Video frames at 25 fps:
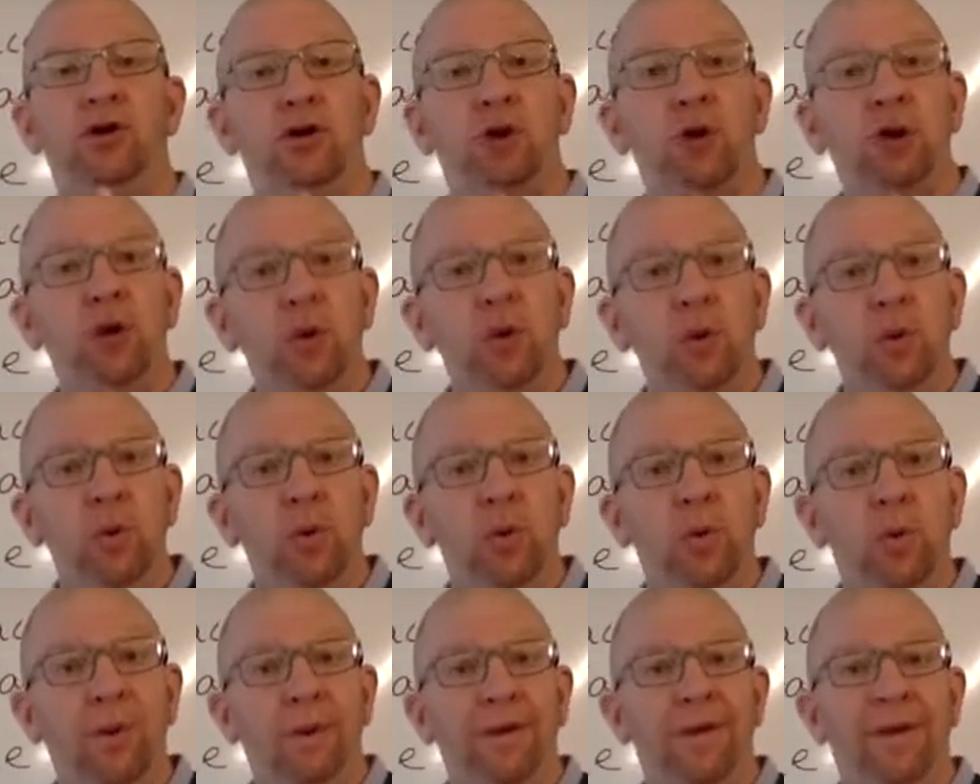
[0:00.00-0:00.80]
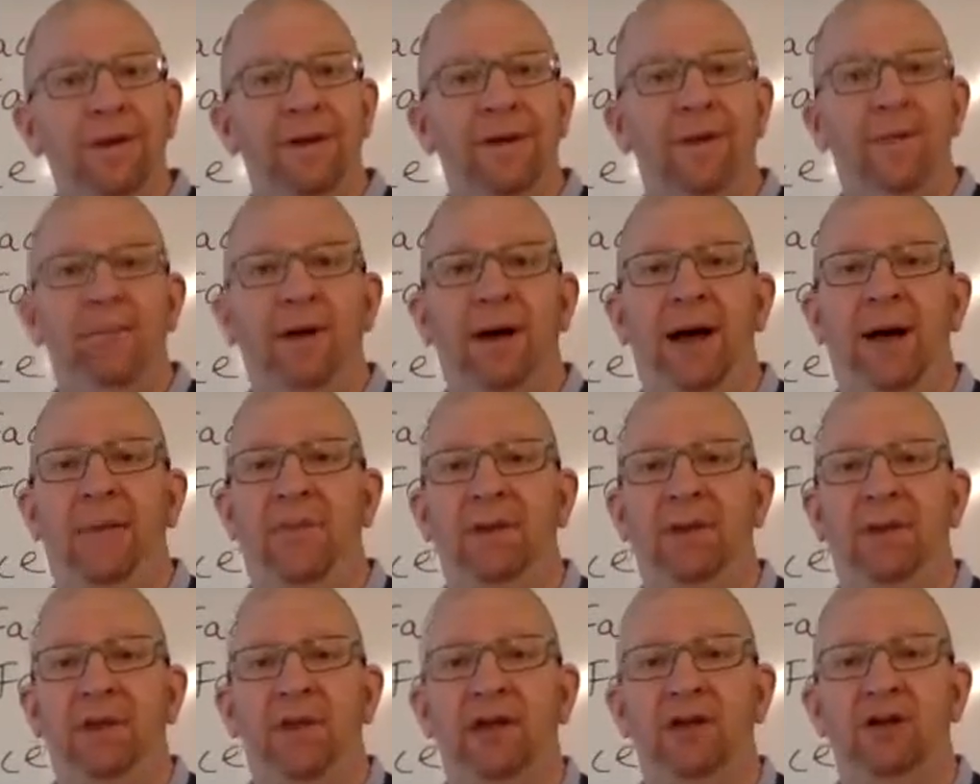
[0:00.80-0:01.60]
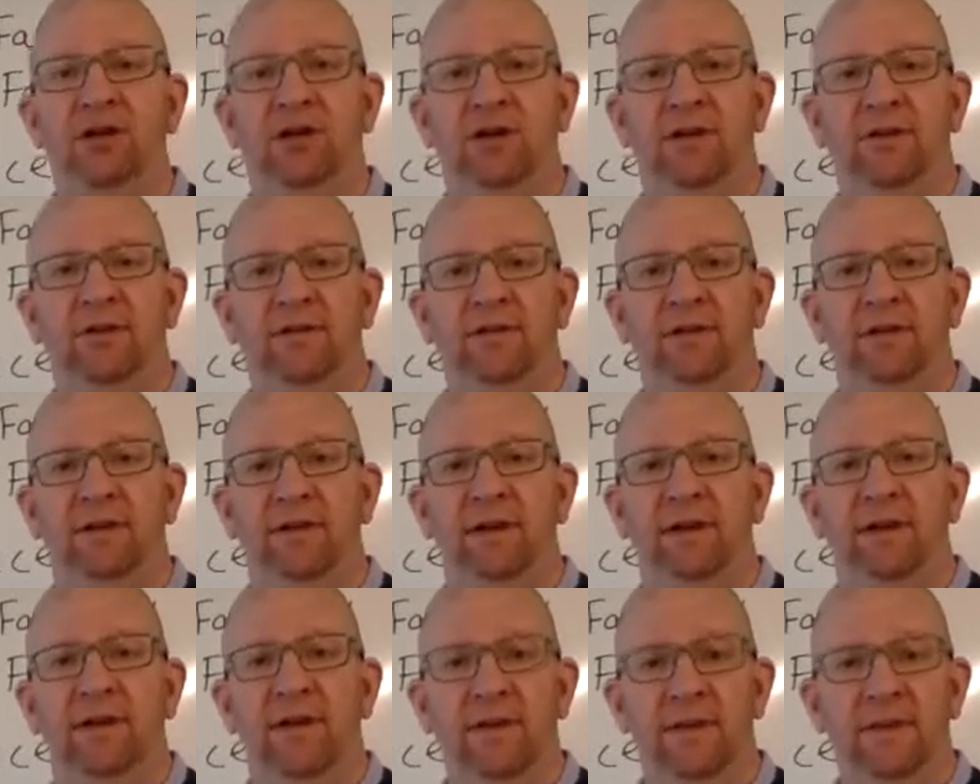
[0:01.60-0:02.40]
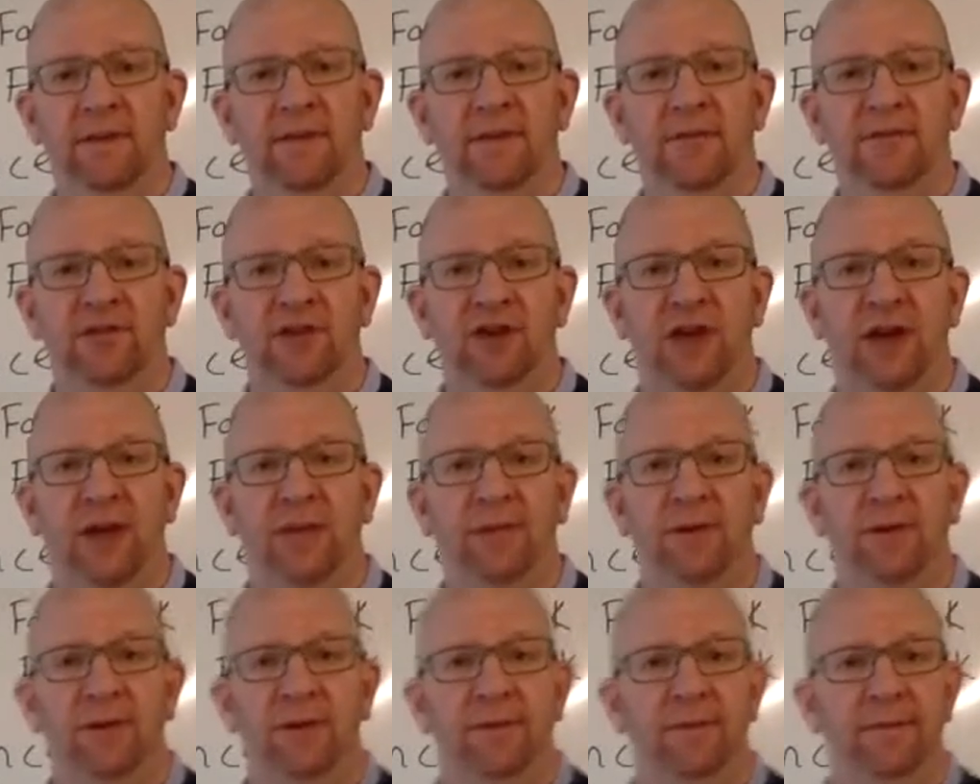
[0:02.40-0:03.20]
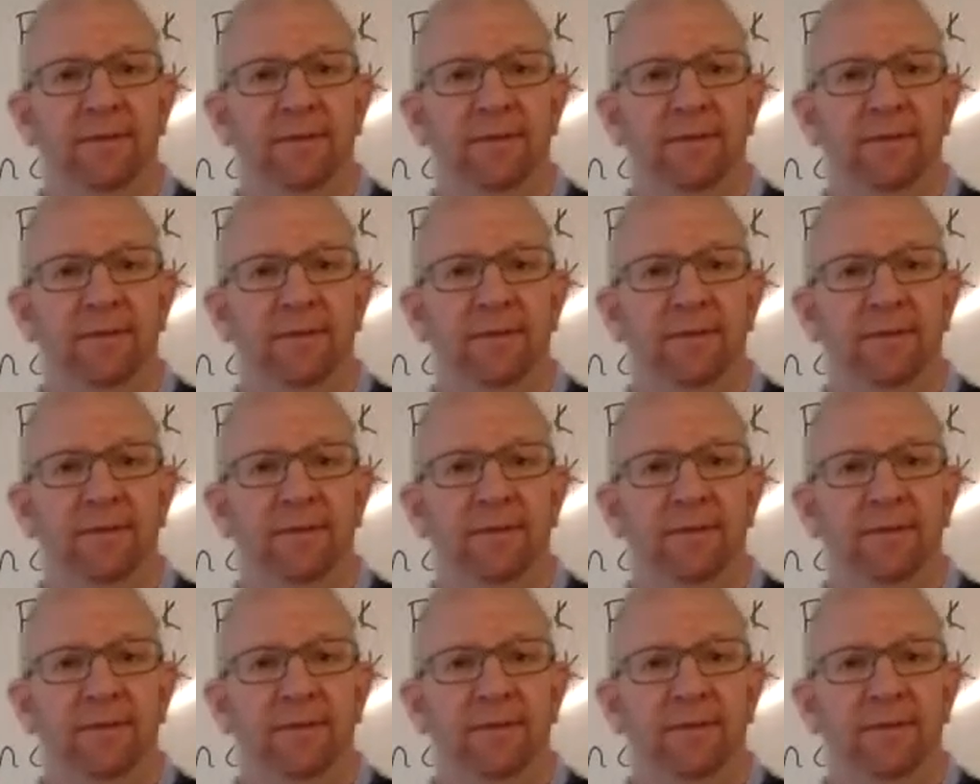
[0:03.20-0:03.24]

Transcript: two populations in this chapter.